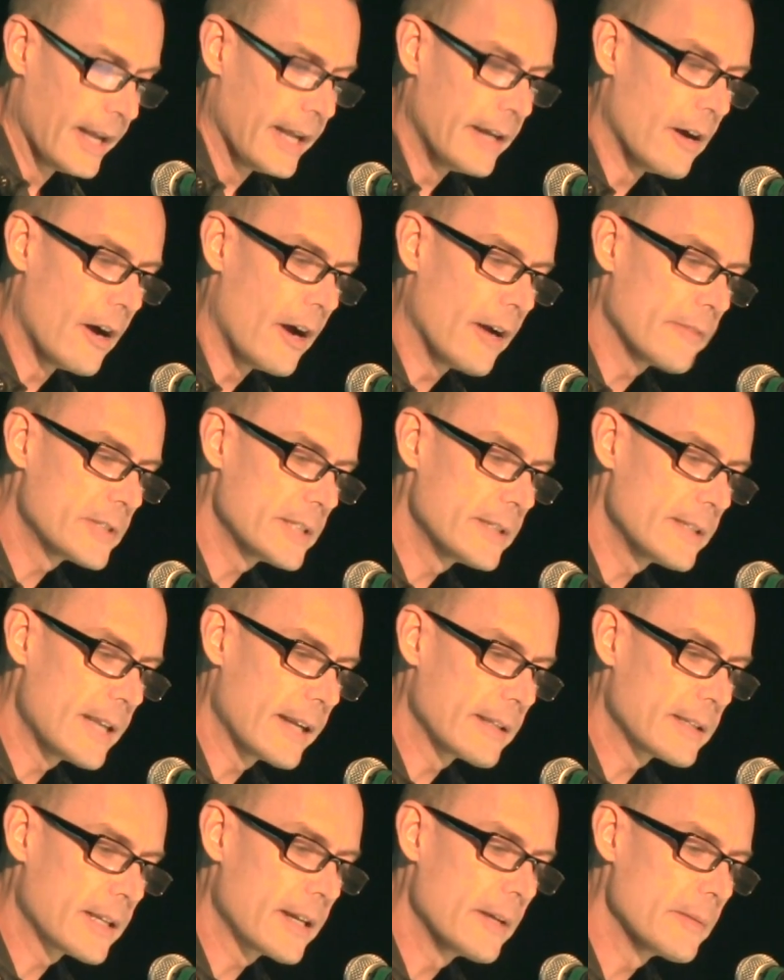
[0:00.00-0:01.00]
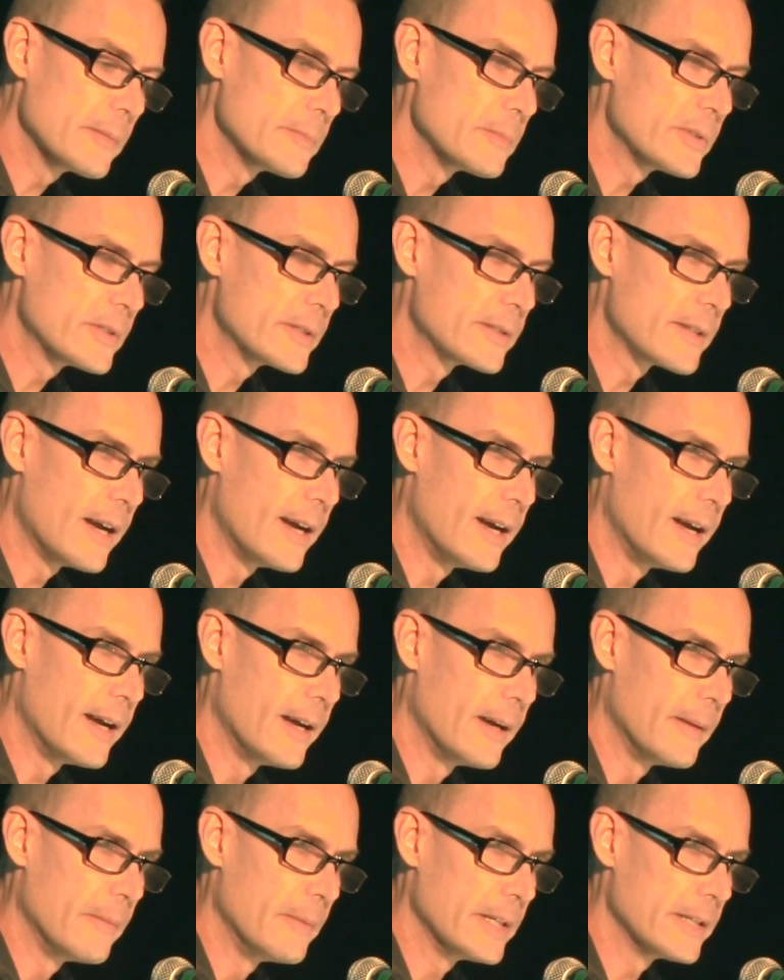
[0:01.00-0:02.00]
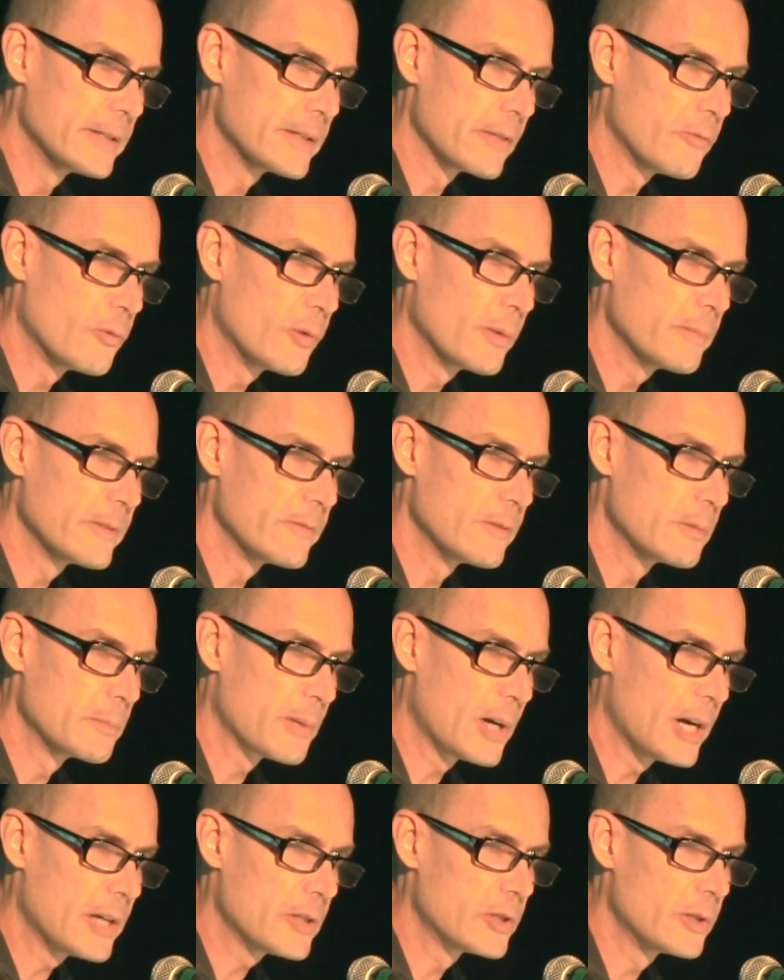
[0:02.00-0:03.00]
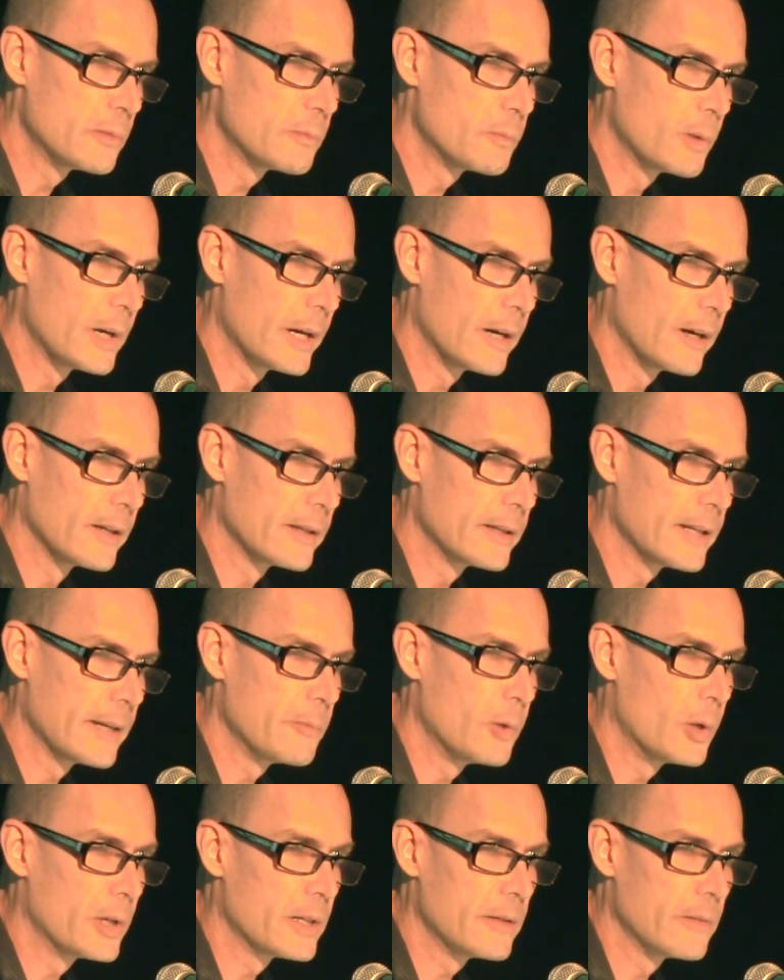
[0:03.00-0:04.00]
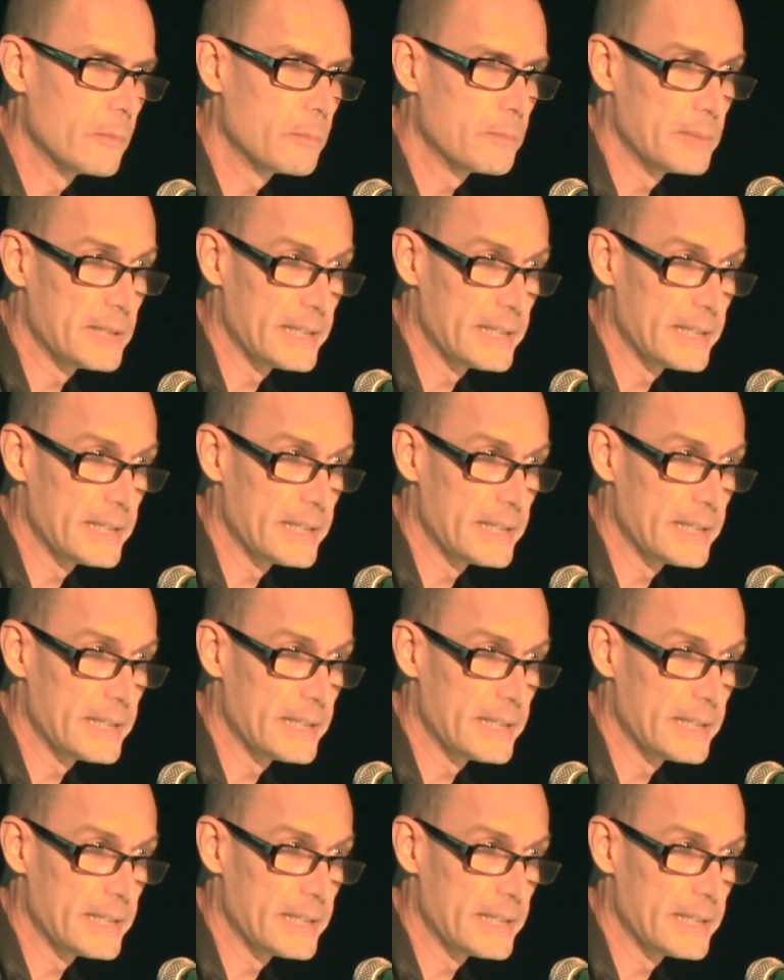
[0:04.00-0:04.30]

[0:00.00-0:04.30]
And often that comes, it's a form of oppression where they want to